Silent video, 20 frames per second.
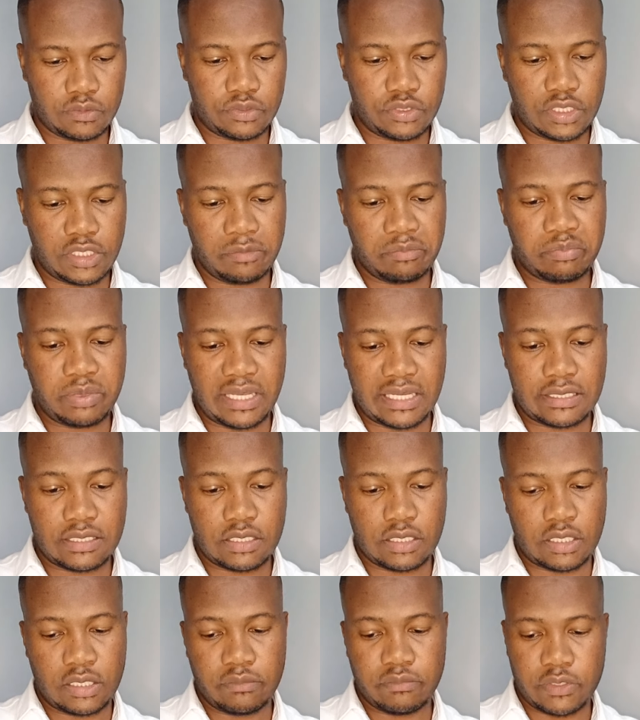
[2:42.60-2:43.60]
Cheap
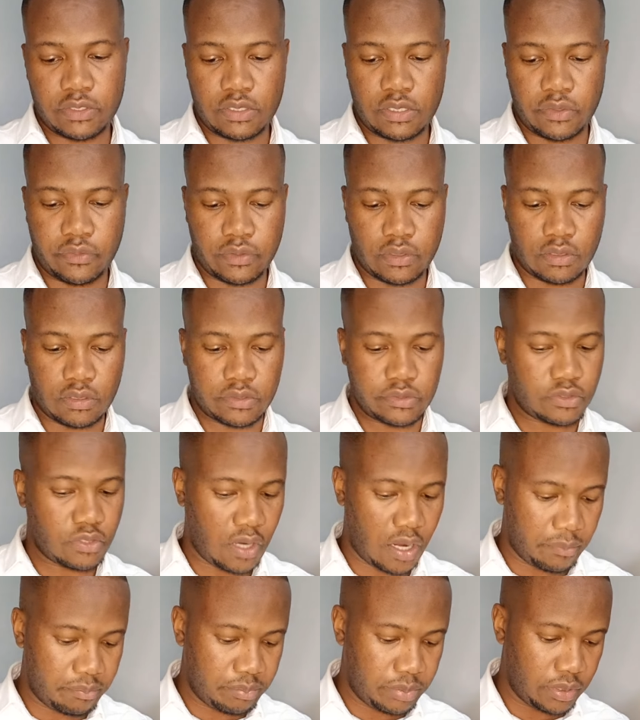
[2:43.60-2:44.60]
plasticky material on
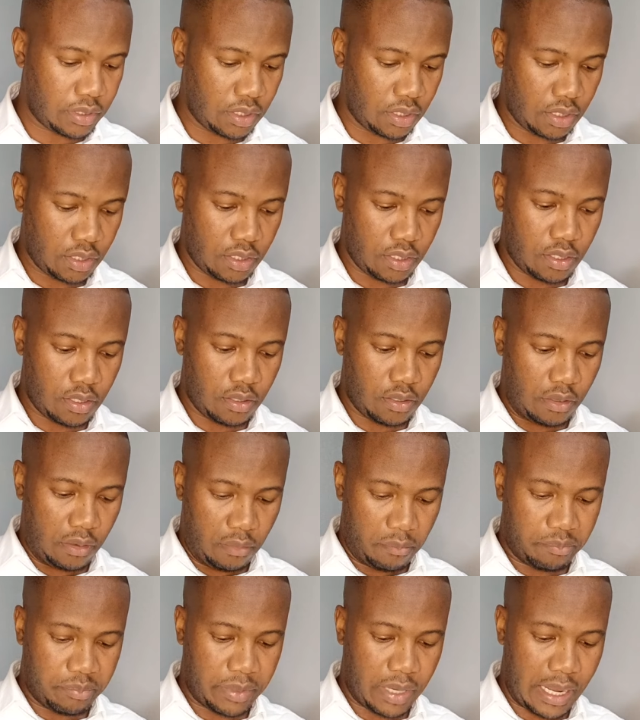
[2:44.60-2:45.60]
top,
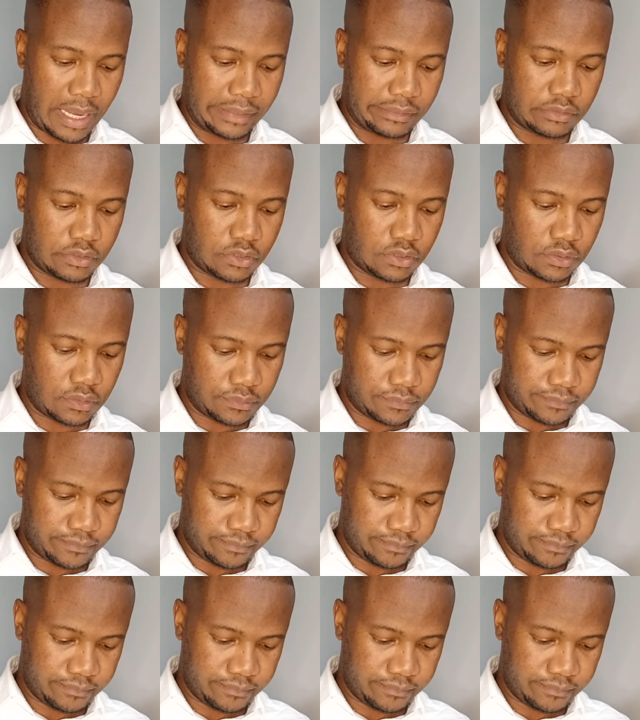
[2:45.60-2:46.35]
but